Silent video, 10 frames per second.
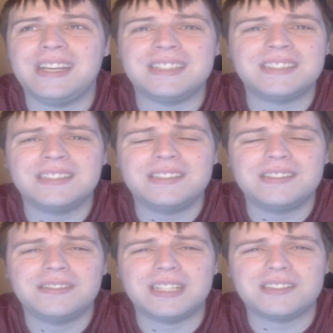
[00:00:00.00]

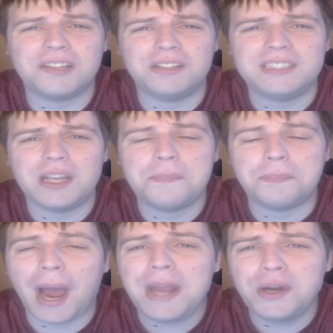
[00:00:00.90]
isn't necessarily
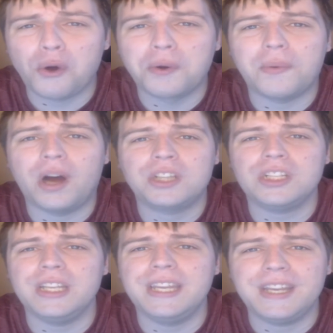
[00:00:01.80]
said by the
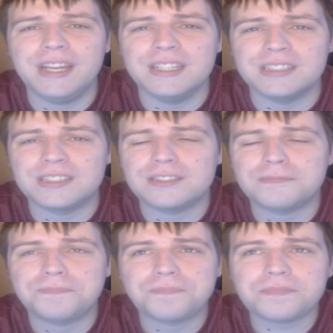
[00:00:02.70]
Overwatch League is
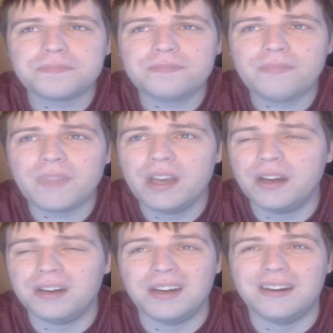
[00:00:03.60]

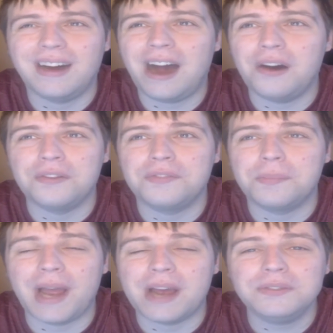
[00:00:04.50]
out of the
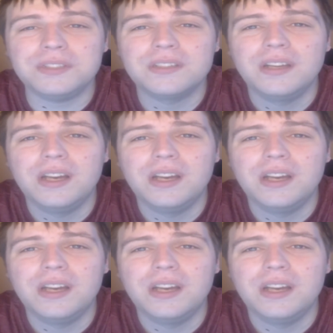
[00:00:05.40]
bounds.